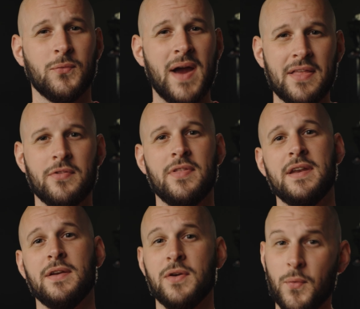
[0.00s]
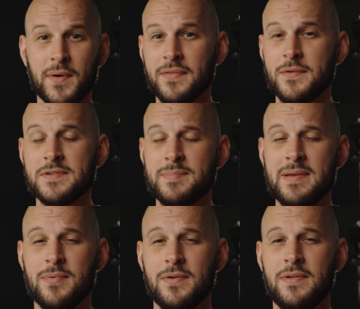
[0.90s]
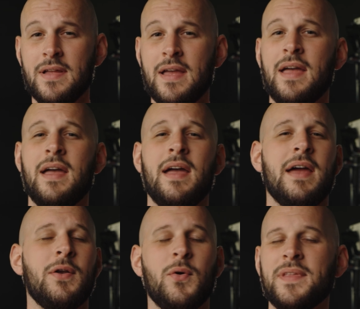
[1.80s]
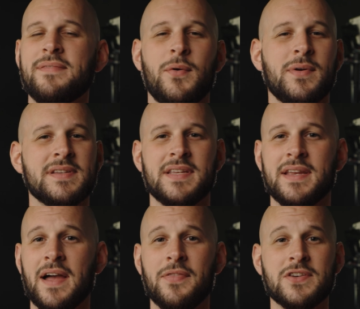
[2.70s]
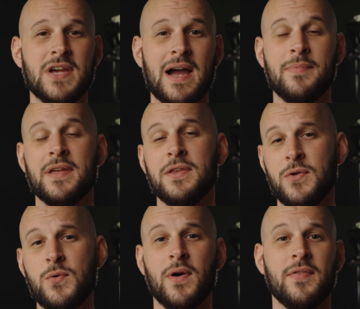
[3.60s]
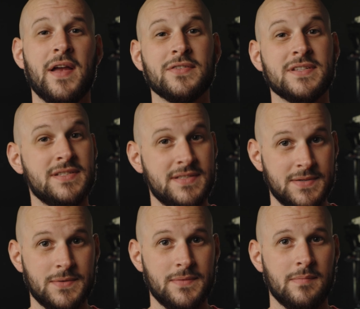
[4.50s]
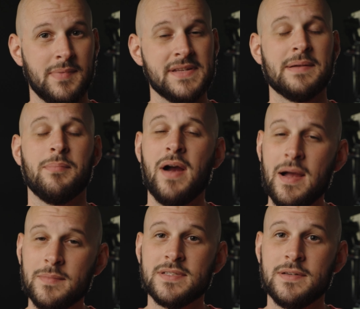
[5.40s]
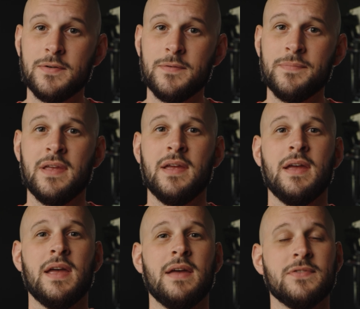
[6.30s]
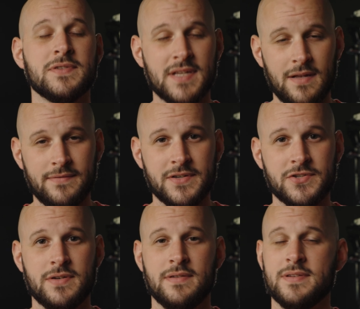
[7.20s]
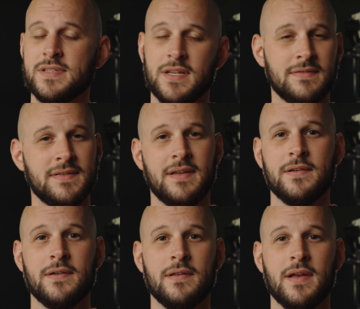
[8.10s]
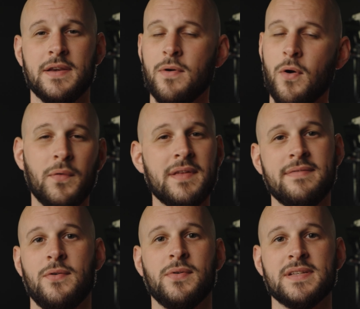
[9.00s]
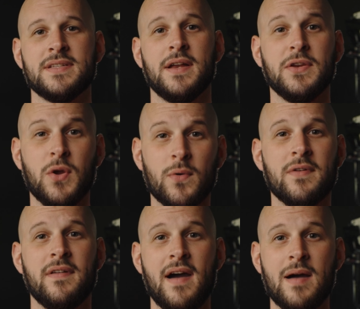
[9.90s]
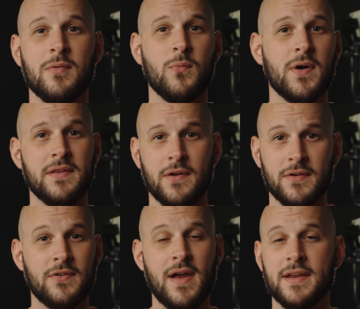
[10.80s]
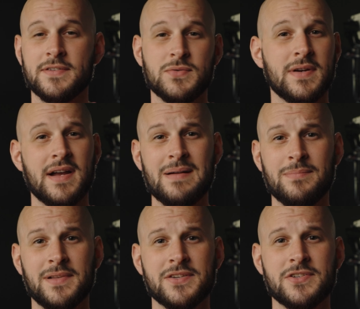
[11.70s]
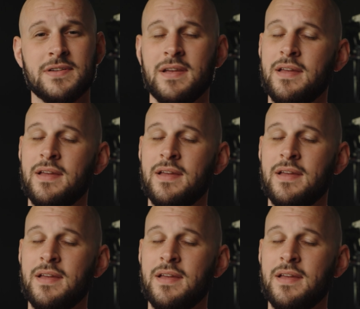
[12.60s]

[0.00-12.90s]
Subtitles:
rather than ignoring those people and only focusing on the job that you are there to do. Because I promise you, if you're selfish, self-centered, and you only focus on your job and what you're trying to accomplish,